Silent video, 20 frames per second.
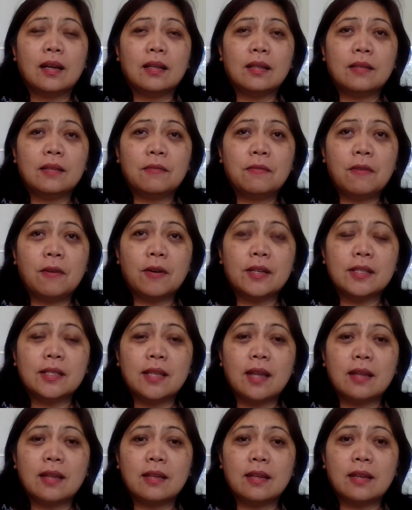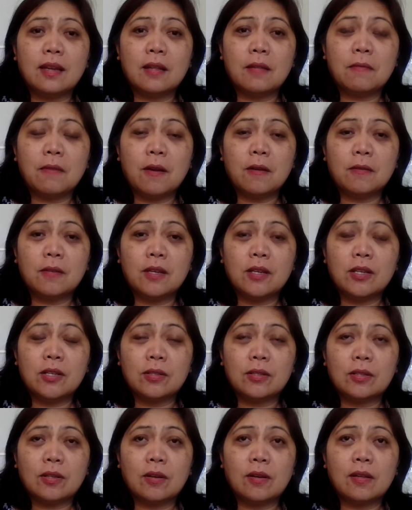the Florence Nightingale
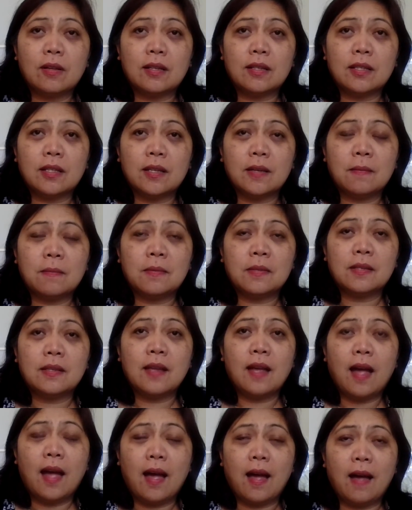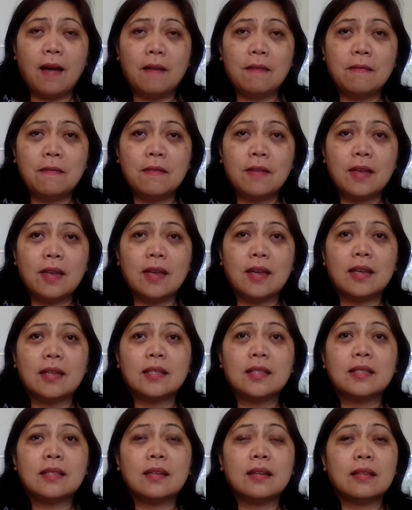Foundation scholarships have
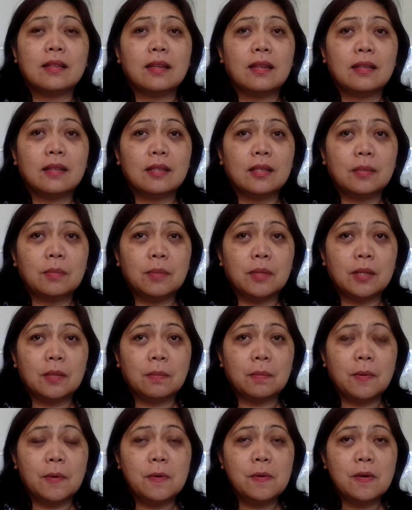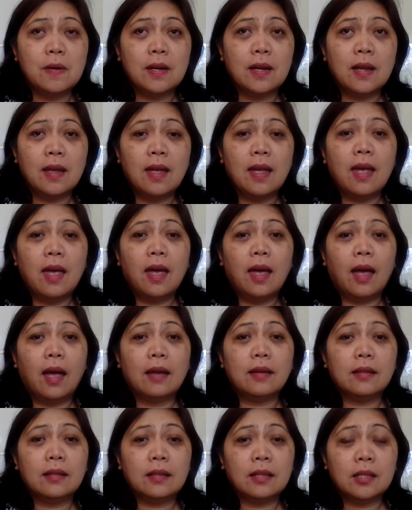is that it is bespoke
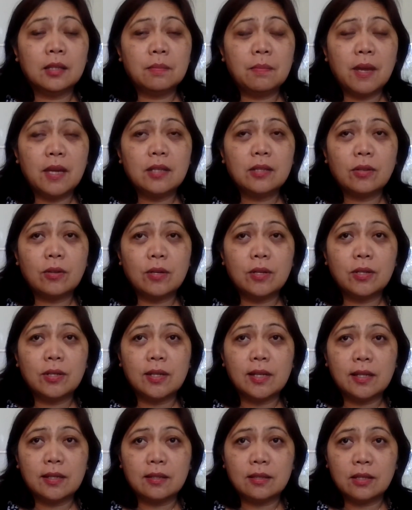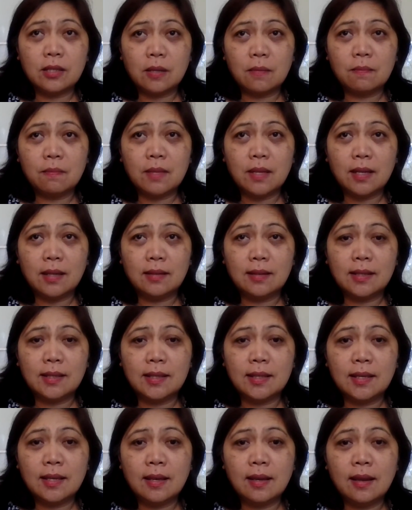and it is based on your leadership
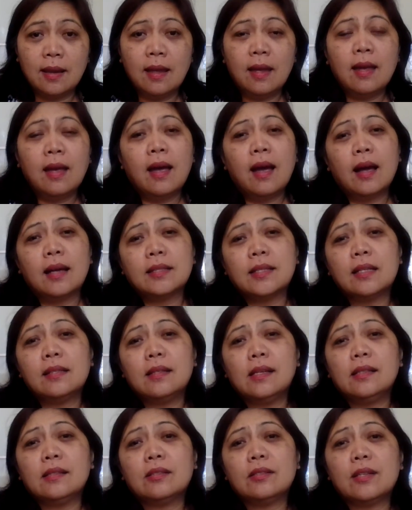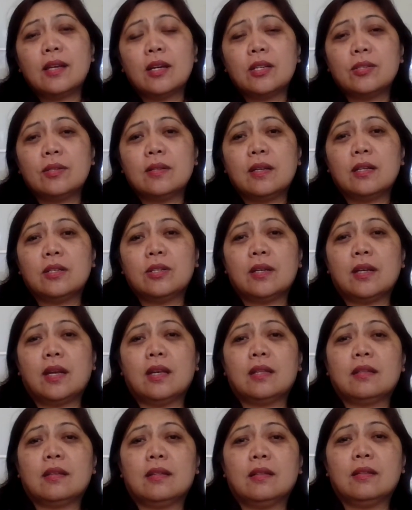needs. As an internationally
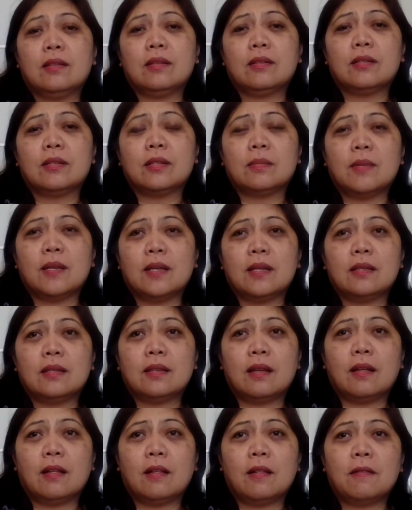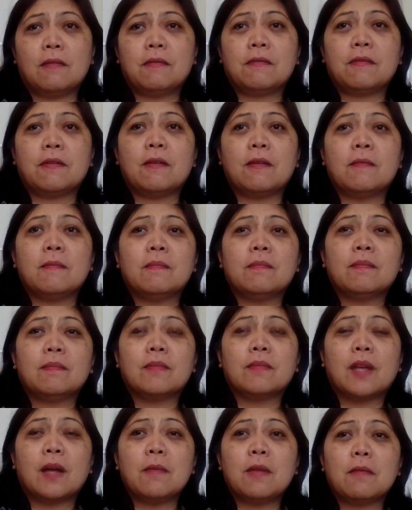educated nurse myself, coming
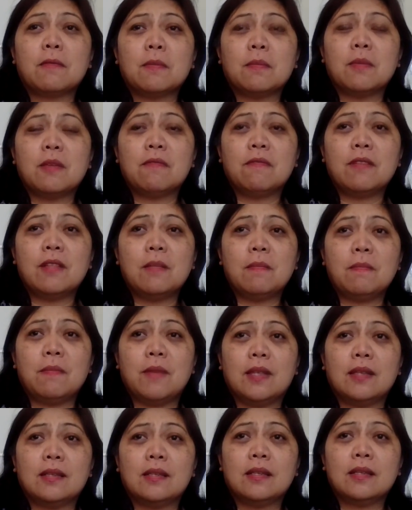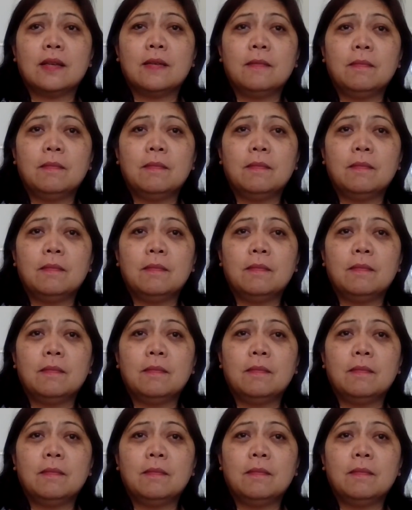from the Philippines,